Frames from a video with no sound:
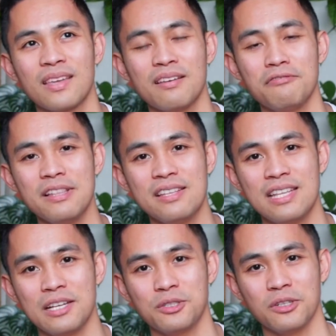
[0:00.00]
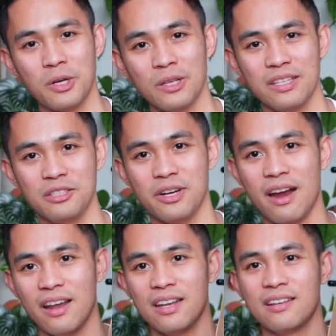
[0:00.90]
Philodendron golden
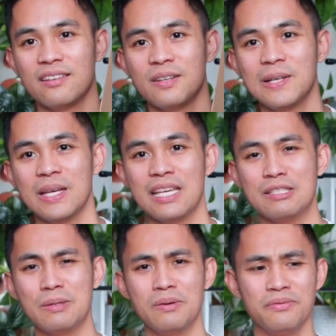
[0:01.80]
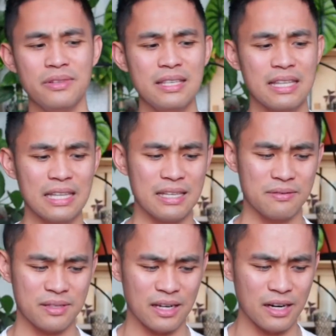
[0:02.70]
dragon. Okay, so hopefully the
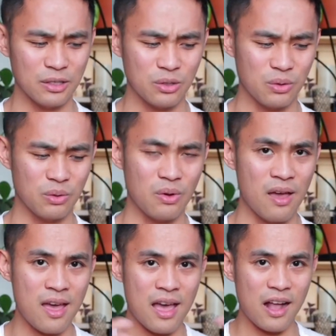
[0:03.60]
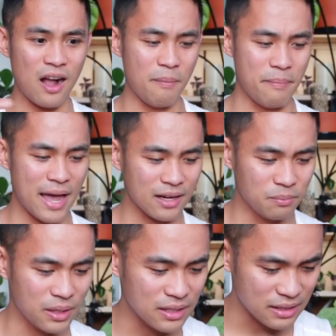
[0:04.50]
leaves aren't too compact
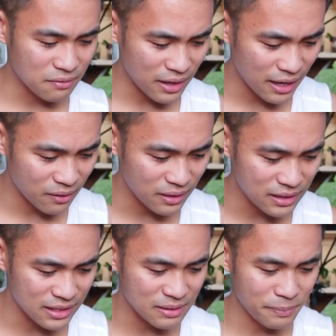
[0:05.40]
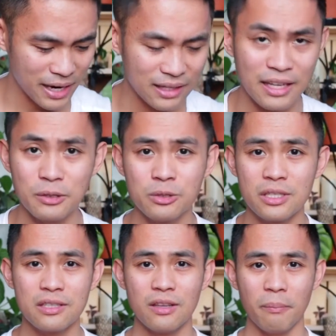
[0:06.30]
because of how this is packed. I
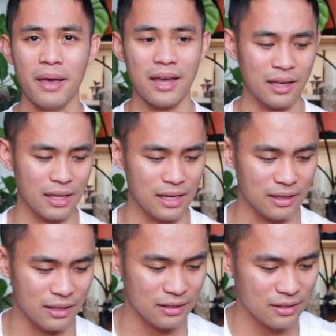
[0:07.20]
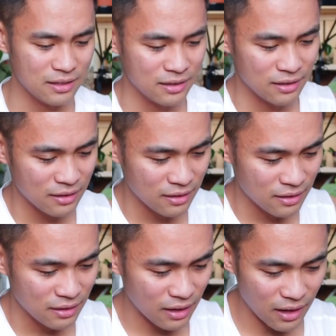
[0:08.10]
usually don't pack it like this.
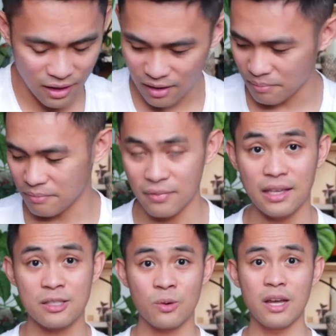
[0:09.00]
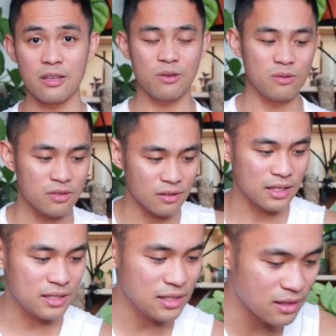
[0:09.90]
It's quite new, so
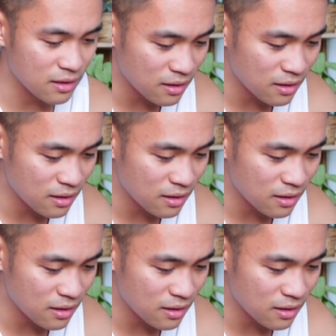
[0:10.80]
let's see.